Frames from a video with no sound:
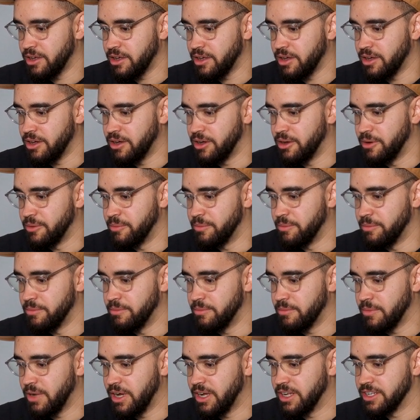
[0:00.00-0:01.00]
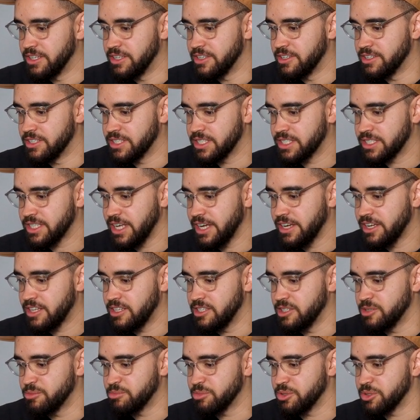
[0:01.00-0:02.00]
um, on the
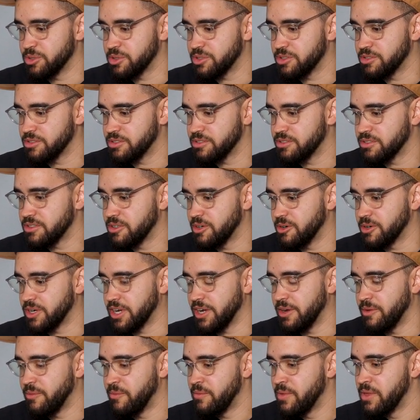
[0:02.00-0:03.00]
cycling person, okay.